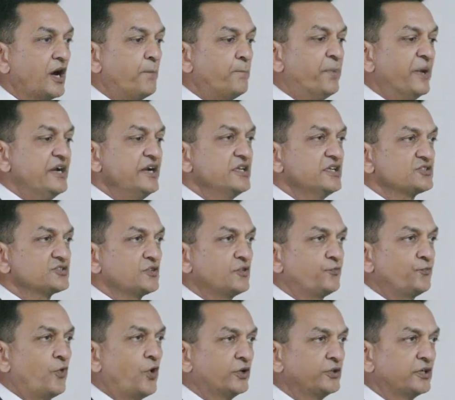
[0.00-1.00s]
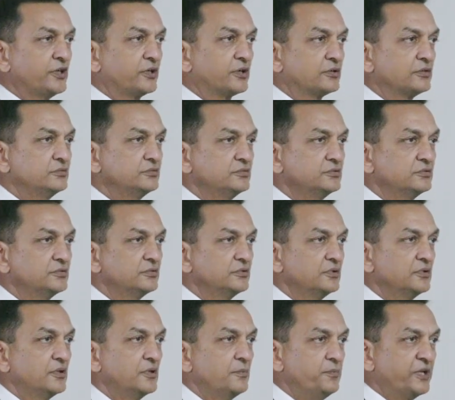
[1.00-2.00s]
abundance of
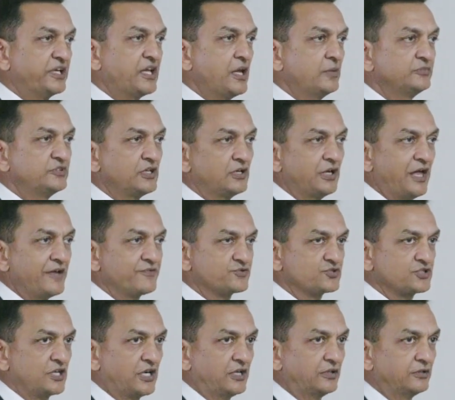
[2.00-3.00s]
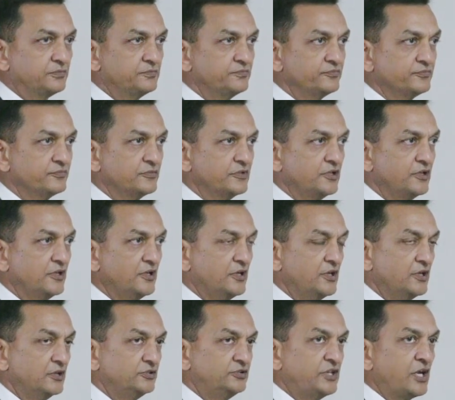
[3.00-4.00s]
water became their lifestyle.
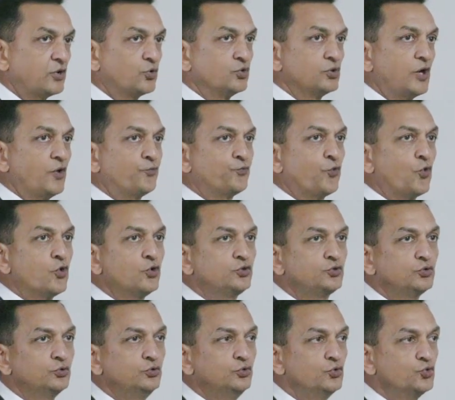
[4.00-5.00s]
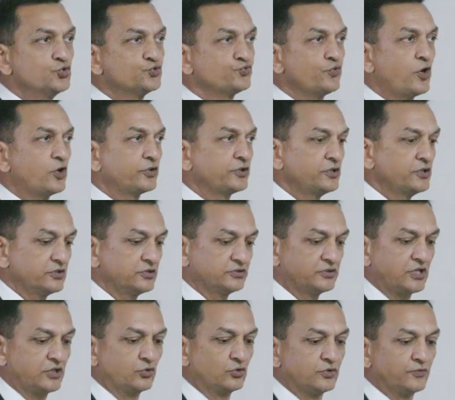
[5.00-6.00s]
They could afford to lose water,
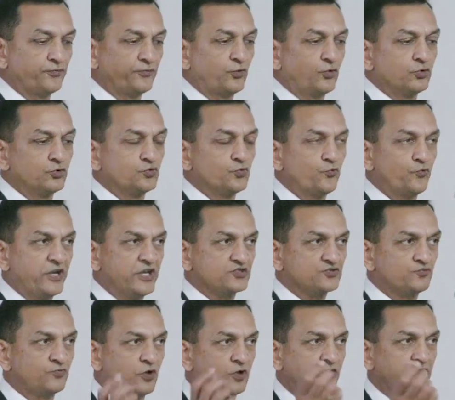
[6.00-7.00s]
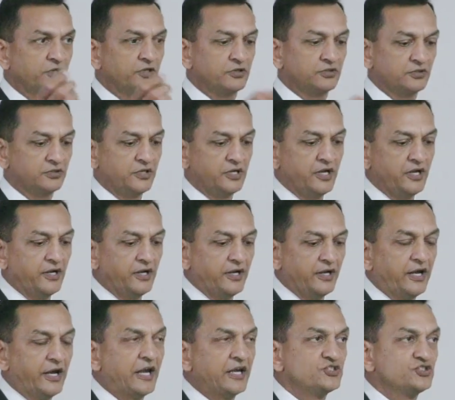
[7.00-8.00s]
they could afford to waste
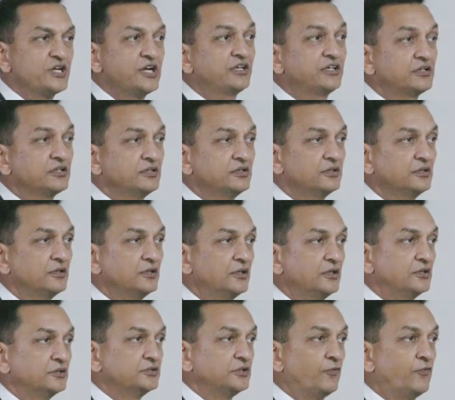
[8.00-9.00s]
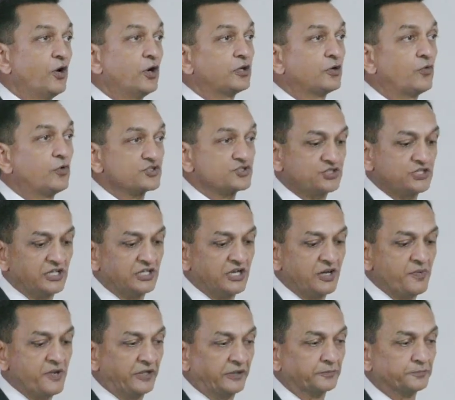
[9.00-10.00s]
water, and yet the water was still
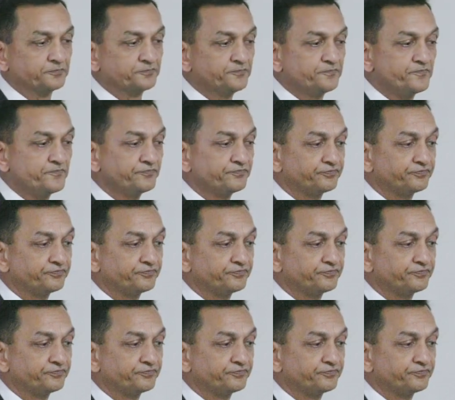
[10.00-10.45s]
coming.